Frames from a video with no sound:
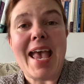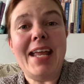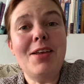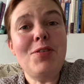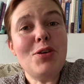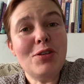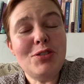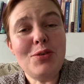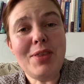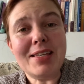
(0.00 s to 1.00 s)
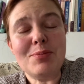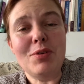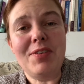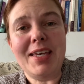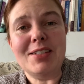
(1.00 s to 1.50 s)
And if you can do this
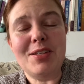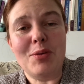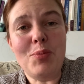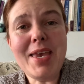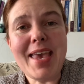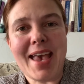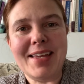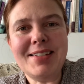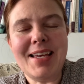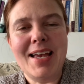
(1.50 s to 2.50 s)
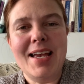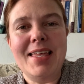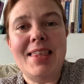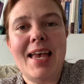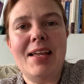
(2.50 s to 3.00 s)
moving into the weekend,
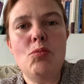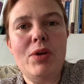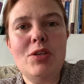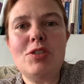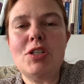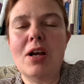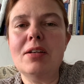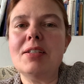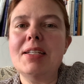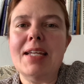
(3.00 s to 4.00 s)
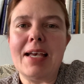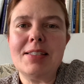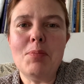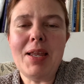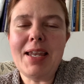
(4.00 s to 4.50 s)
then when you start
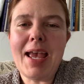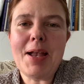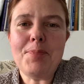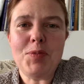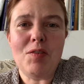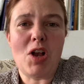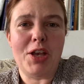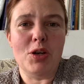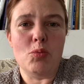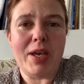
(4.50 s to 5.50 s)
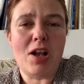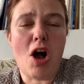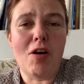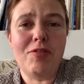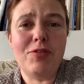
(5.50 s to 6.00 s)
next Monday, you've got your week
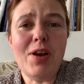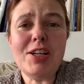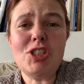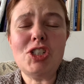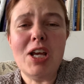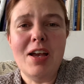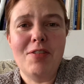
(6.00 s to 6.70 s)
all fresh